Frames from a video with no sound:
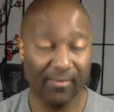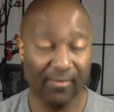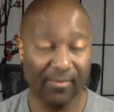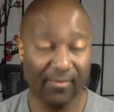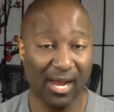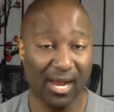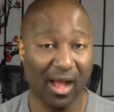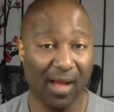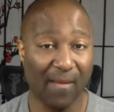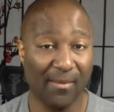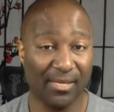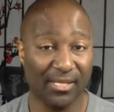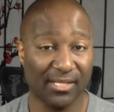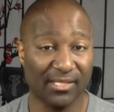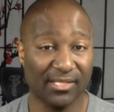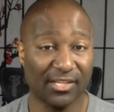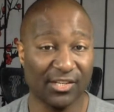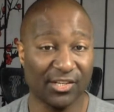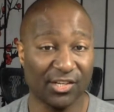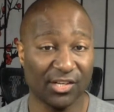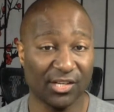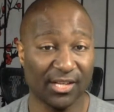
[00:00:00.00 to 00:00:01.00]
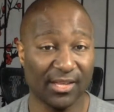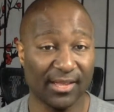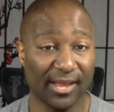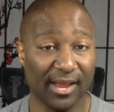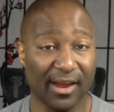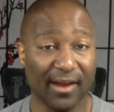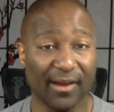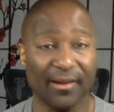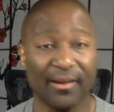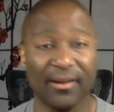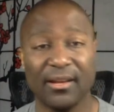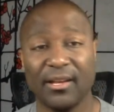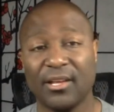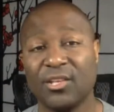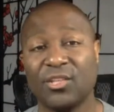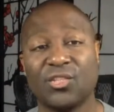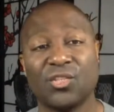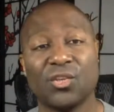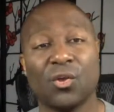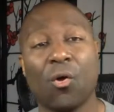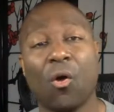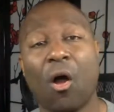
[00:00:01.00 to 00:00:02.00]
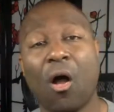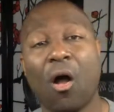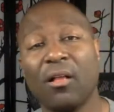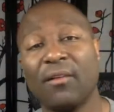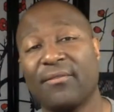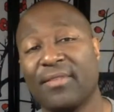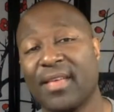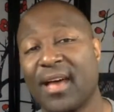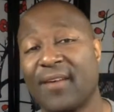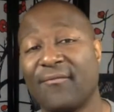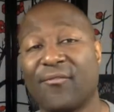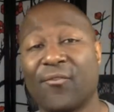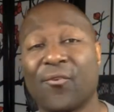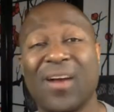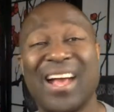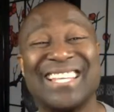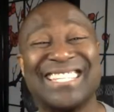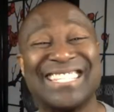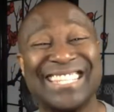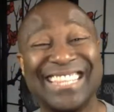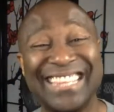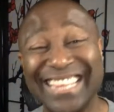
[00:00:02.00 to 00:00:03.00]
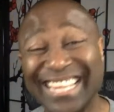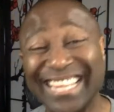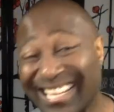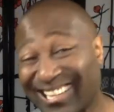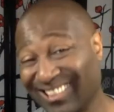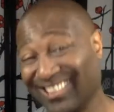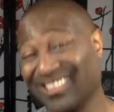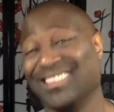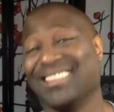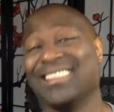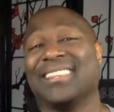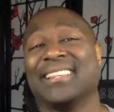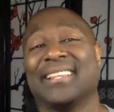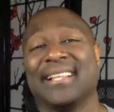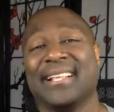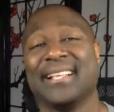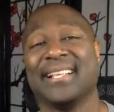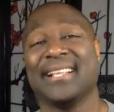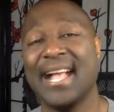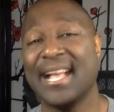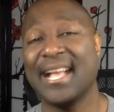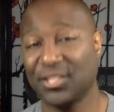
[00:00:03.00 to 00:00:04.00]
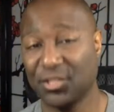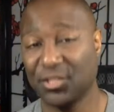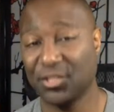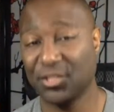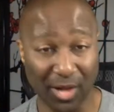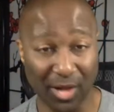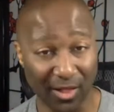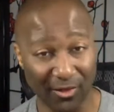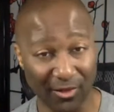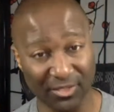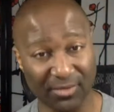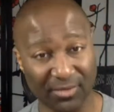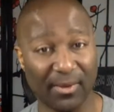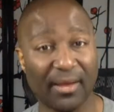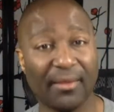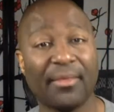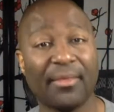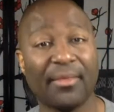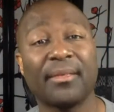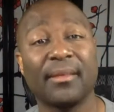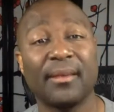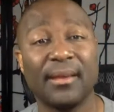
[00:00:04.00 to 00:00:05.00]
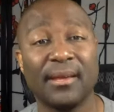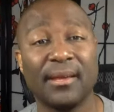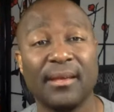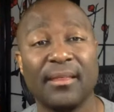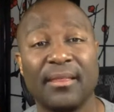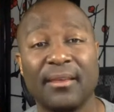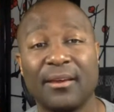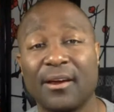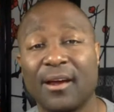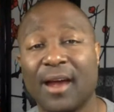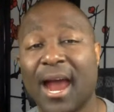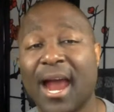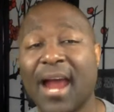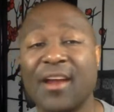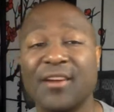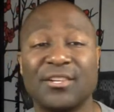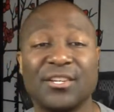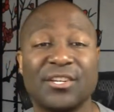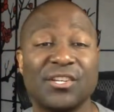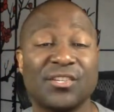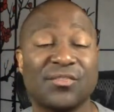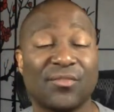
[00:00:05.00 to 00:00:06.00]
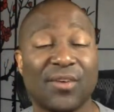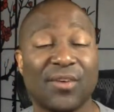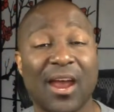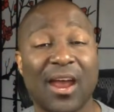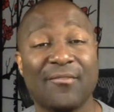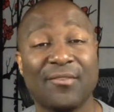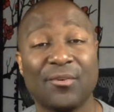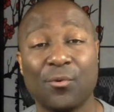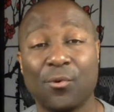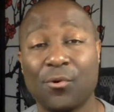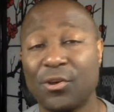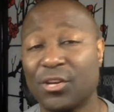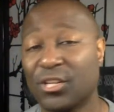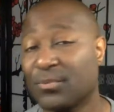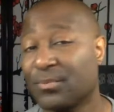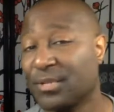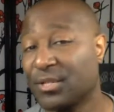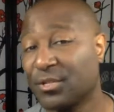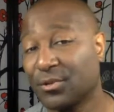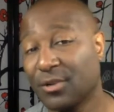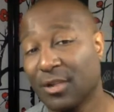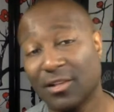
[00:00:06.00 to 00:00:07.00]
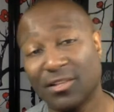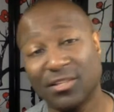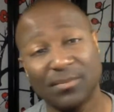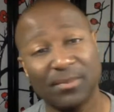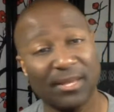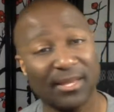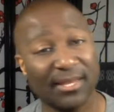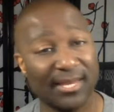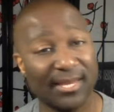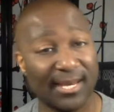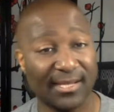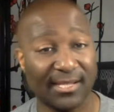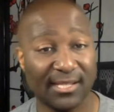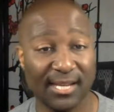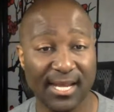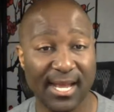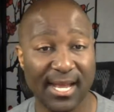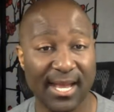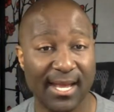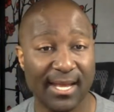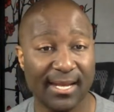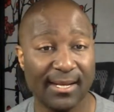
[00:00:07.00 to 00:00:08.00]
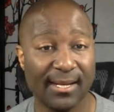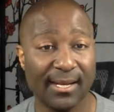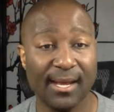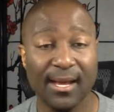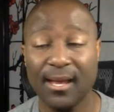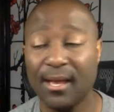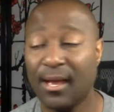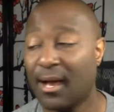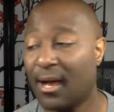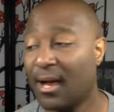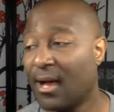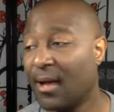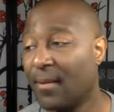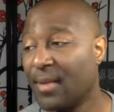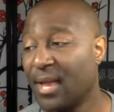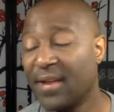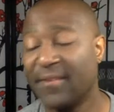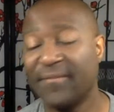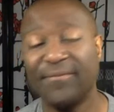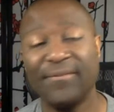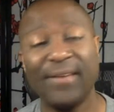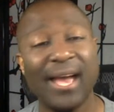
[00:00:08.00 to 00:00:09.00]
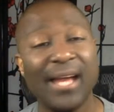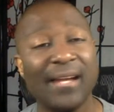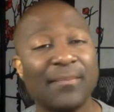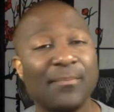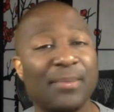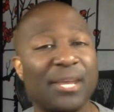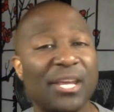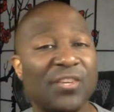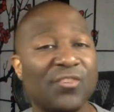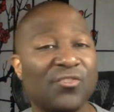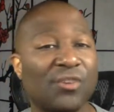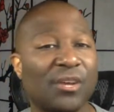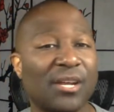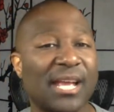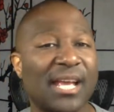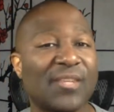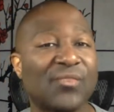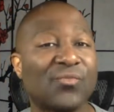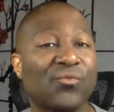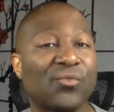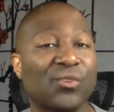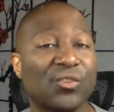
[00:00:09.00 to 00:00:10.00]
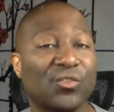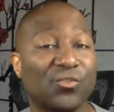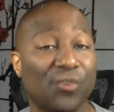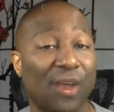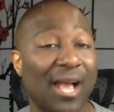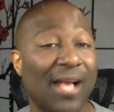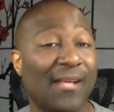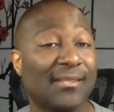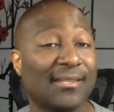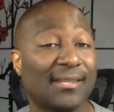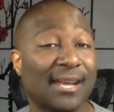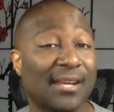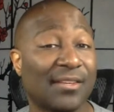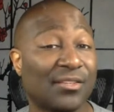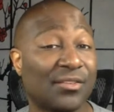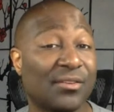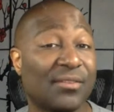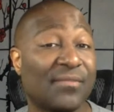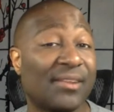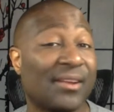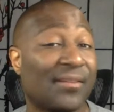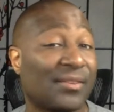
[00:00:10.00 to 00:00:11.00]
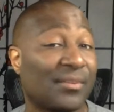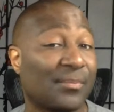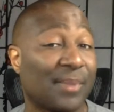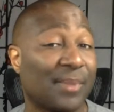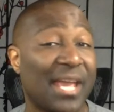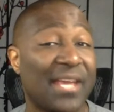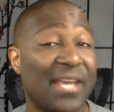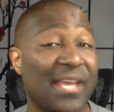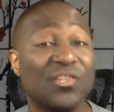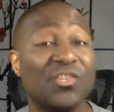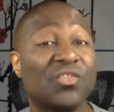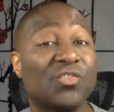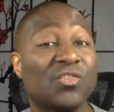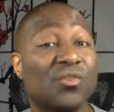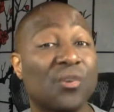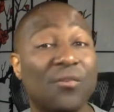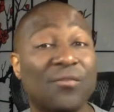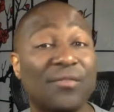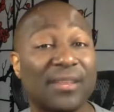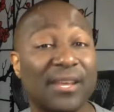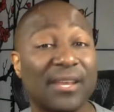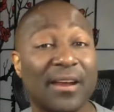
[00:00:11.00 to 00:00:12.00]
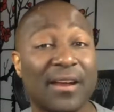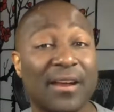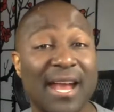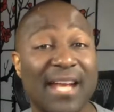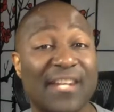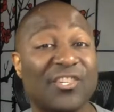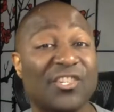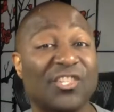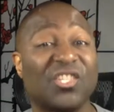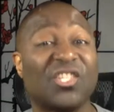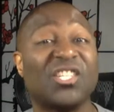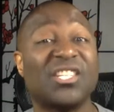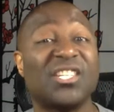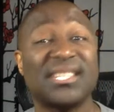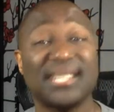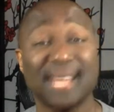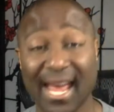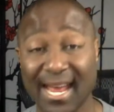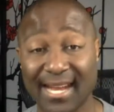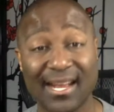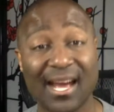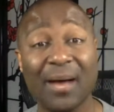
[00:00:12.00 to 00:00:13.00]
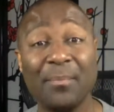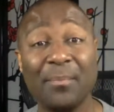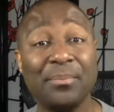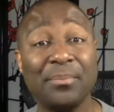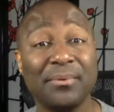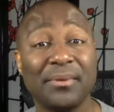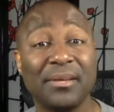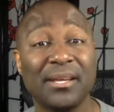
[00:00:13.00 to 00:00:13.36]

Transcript: my comics digitally there. So all of that for as little as two dollars a month. There are higher tiers for higher rewards, but two dollars a month gets you in. Um, and in fact, Patreon has free trials now, so you don't even have to pay. You can just go over there and just sign up,